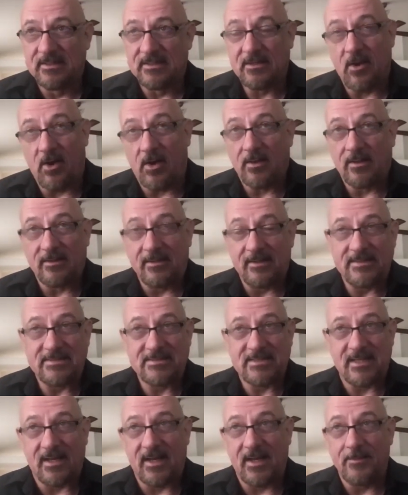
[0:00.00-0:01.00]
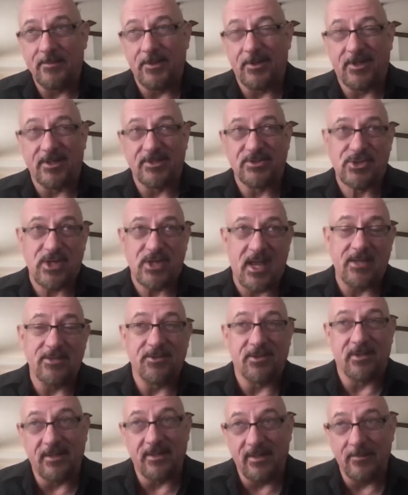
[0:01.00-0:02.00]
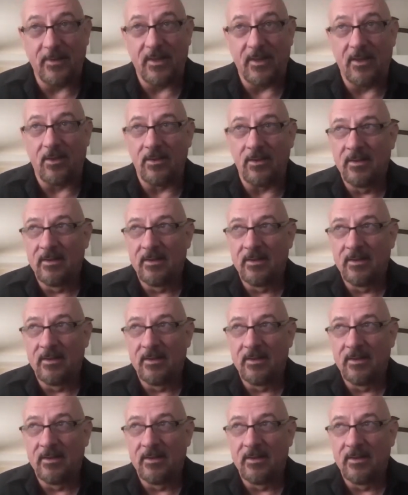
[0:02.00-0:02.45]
Call in anytime, you can chat, you can email,